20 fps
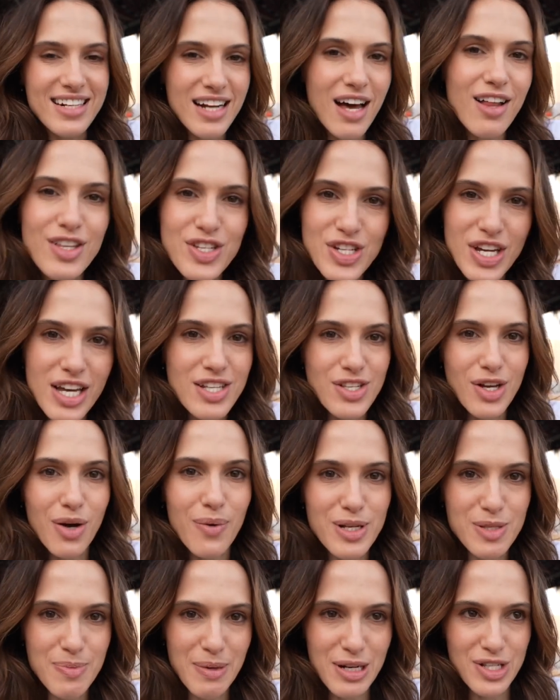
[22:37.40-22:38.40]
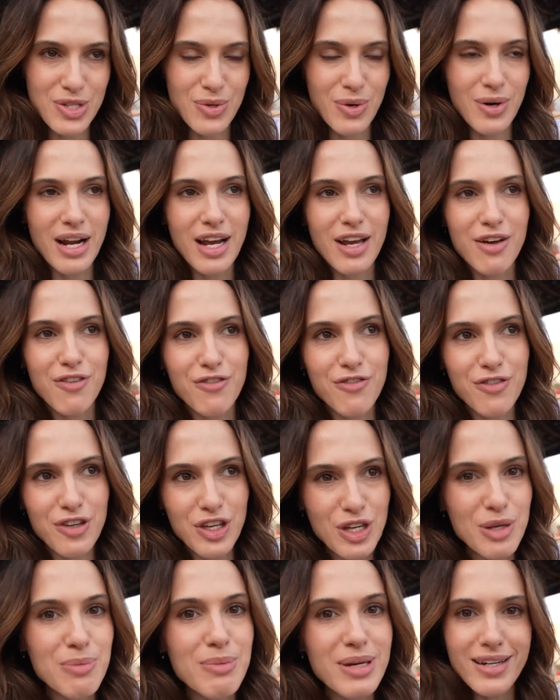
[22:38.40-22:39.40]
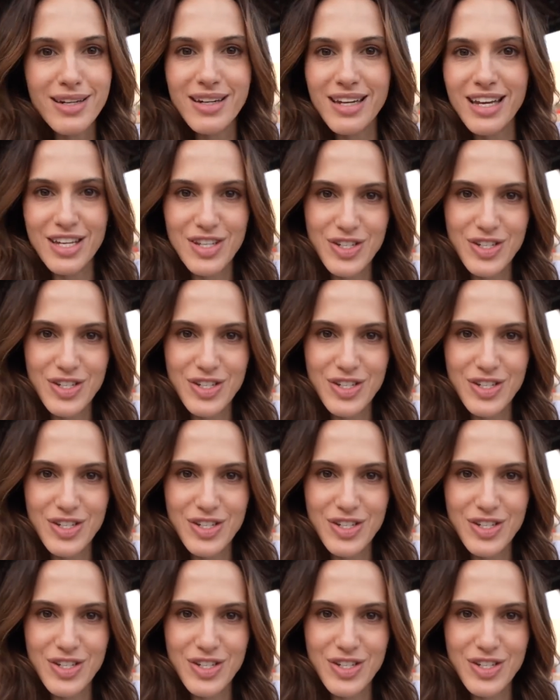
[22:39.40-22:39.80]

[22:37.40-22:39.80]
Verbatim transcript: Technology has always been a story of human